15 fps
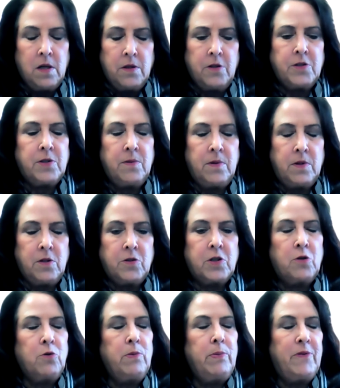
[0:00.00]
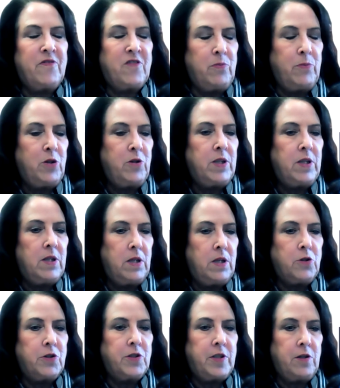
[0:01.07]
There's a group of community
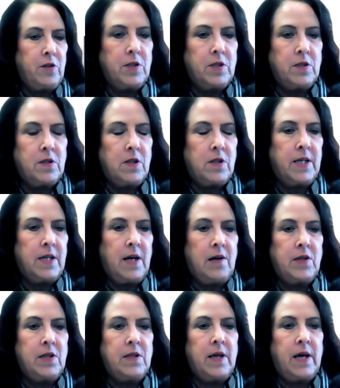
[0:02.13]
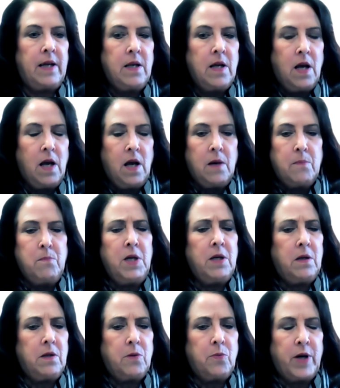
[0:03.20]
leaders in Clay County that meet
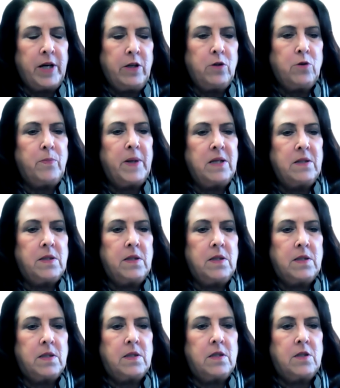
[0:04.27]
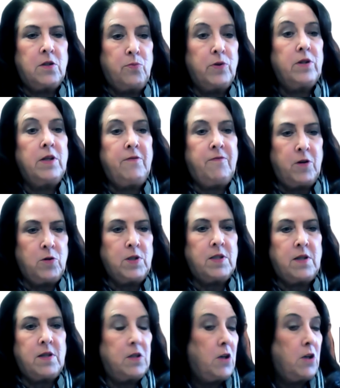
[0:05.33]
on a regular basis to really
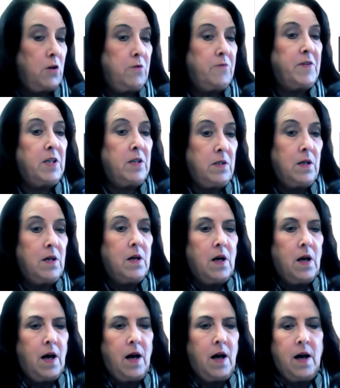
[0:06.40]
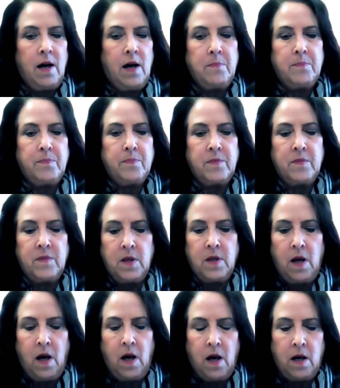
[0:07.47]
focus on the COVID um,
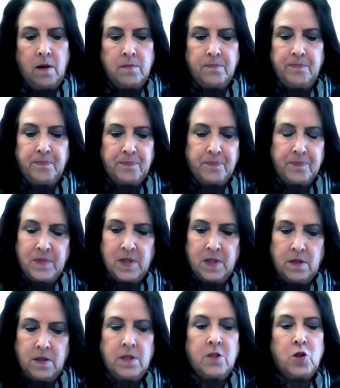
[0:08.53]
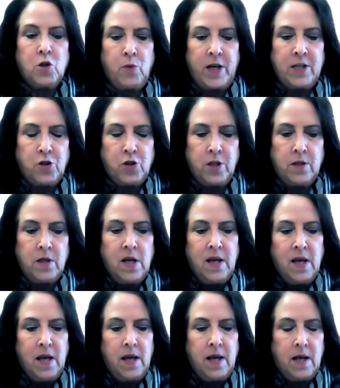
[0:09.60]
situation.
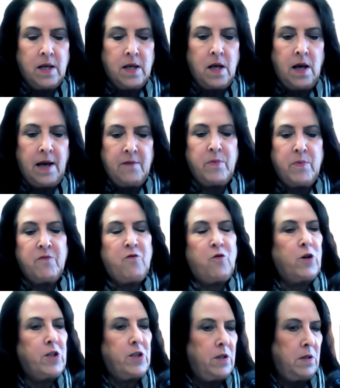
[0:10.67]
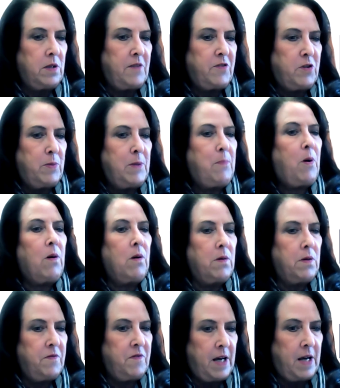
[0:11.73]
And I've been fortunate enough to be
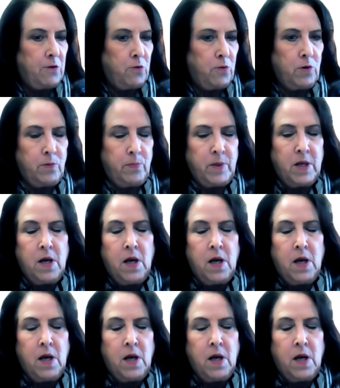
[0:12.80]
part of that group.